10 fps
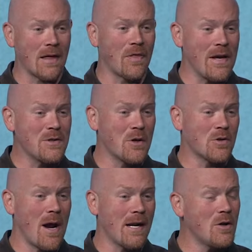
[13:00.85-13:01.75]
the things you're
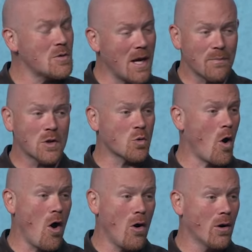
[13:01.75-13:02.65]
trying to do, something's
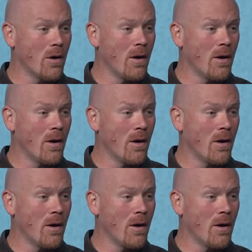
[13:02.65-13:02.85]
wrong.